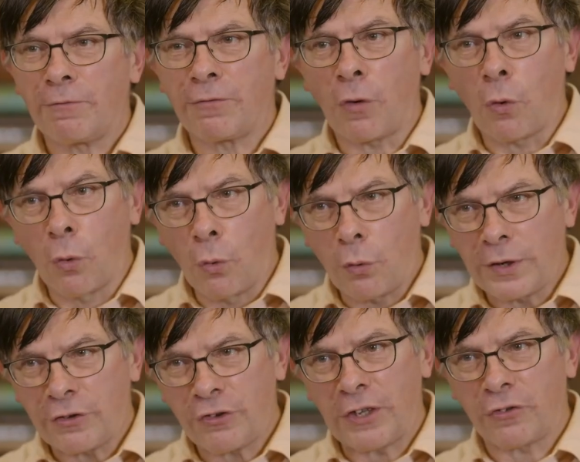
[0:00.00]
for all
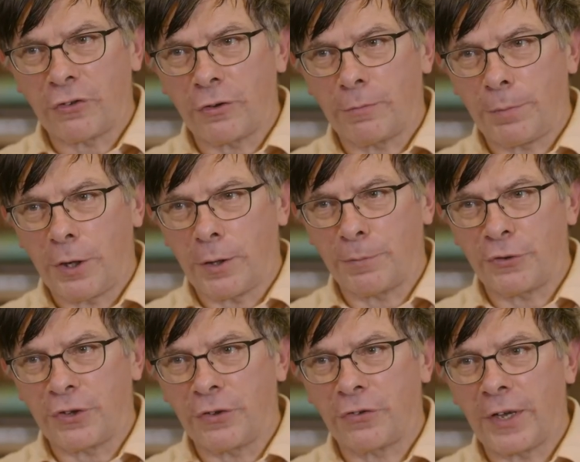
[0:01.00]
intents and
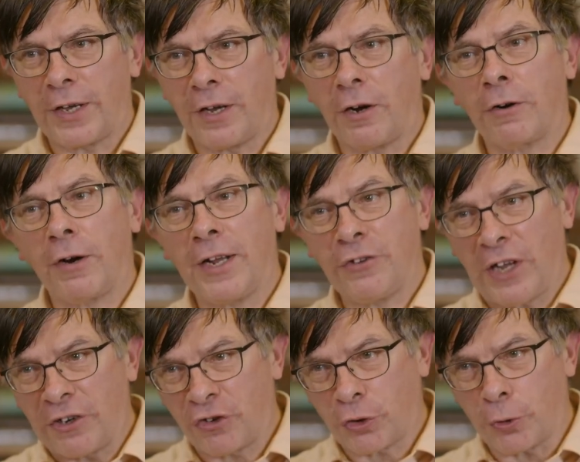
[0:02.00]
purposes, they are
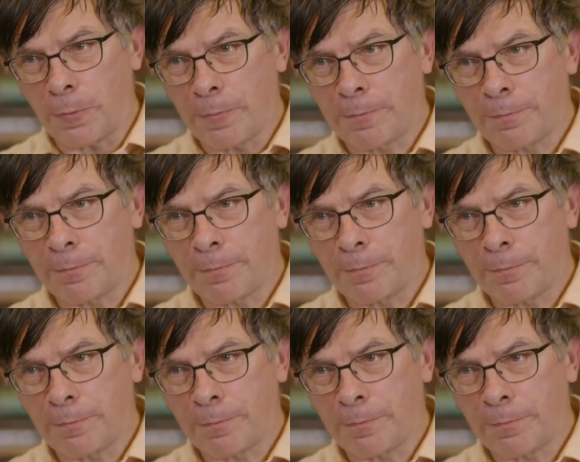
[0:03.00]
identical.